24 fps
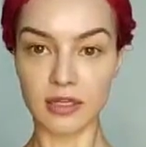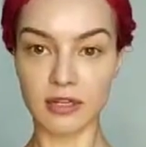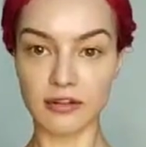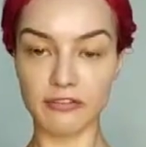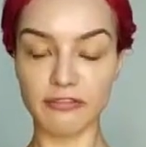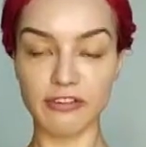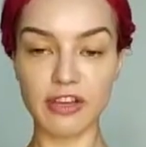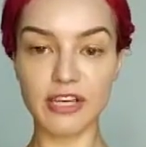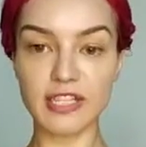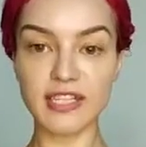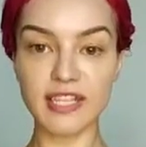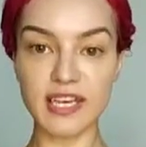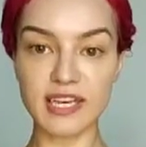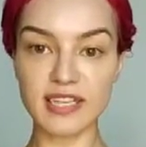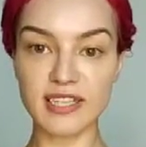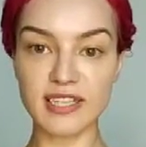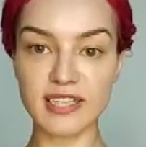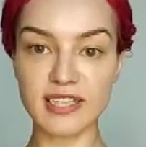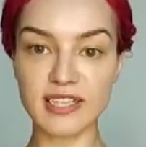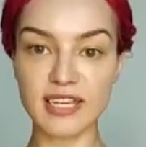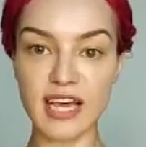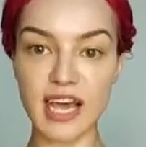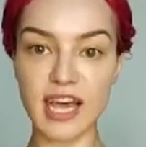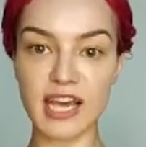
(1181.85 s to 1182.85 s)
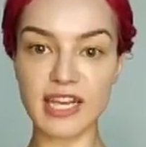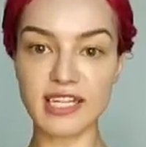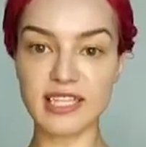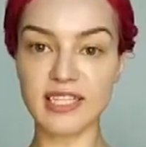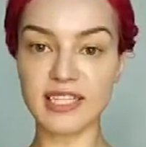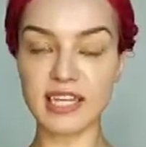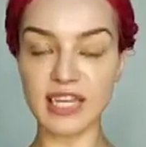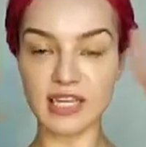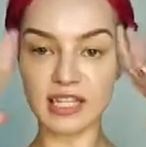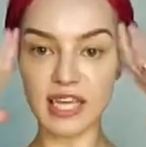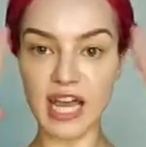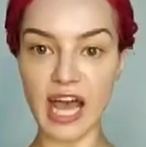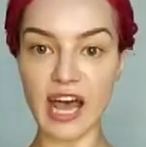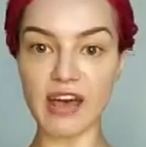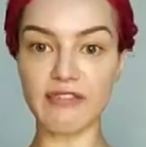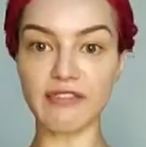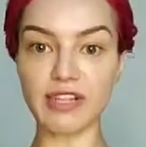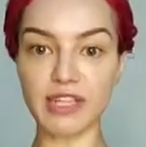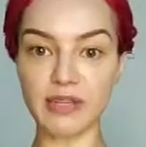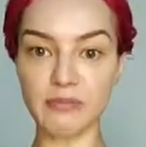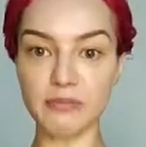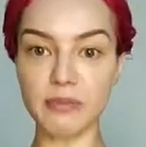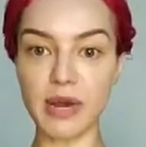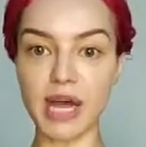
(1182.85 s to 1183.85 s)
first exercise, and have
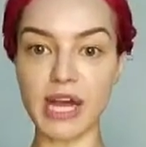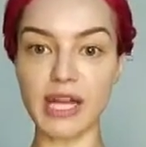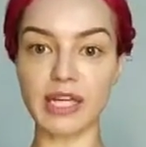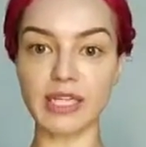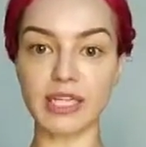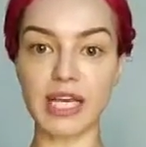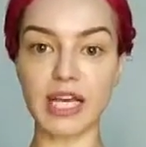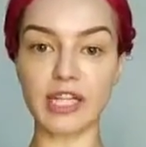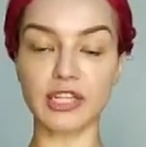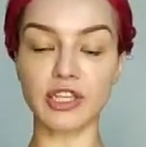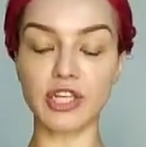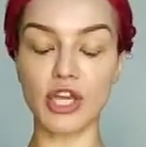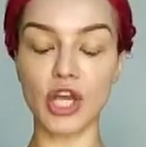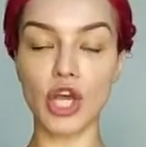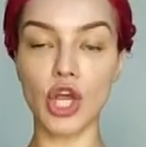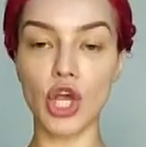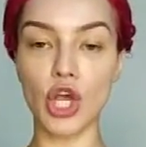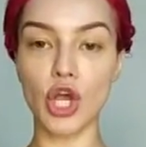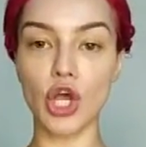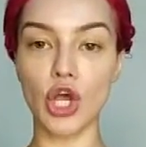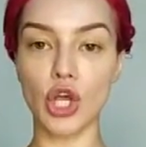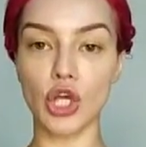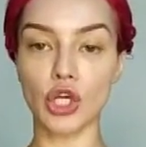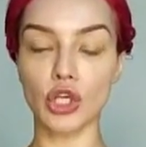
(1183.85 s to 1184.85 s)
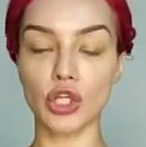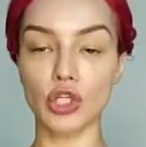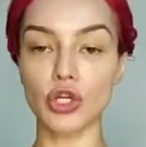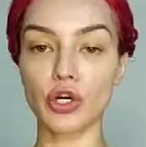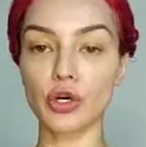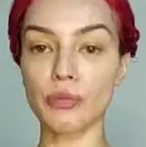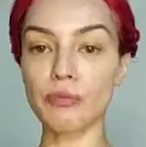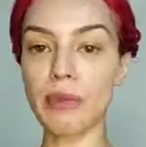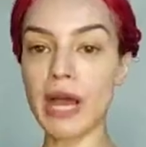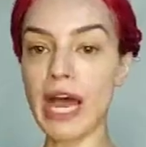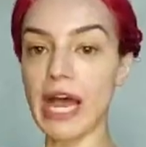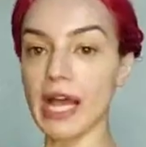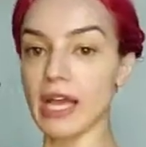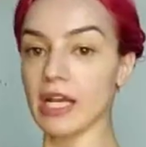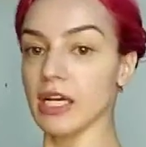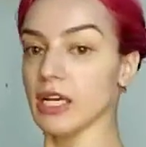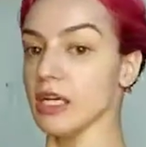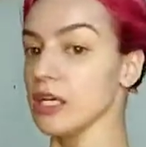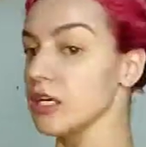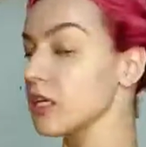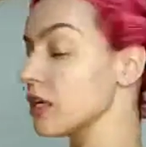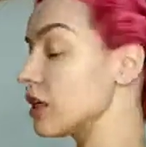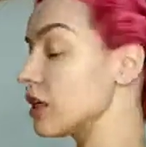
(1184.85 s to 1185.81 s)
it in mind that your back,